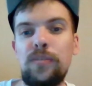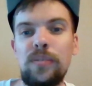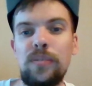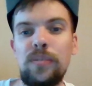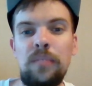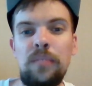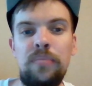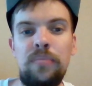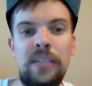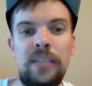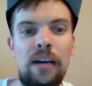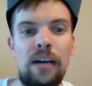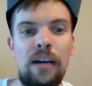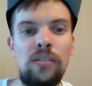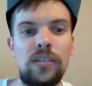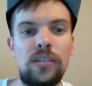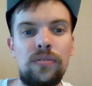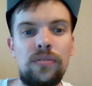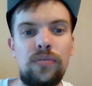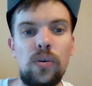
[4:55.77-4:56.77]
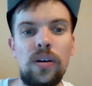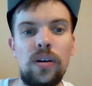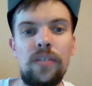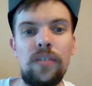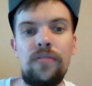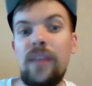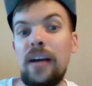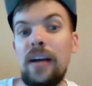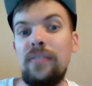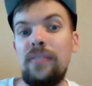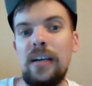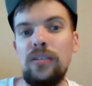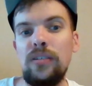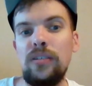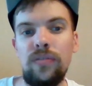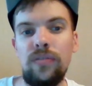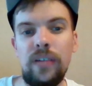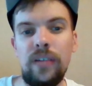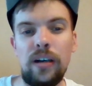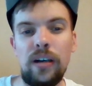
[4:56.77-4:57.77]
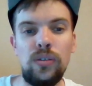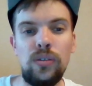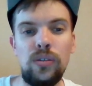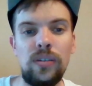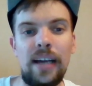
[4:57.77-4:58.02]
but simply counter for 5000 value,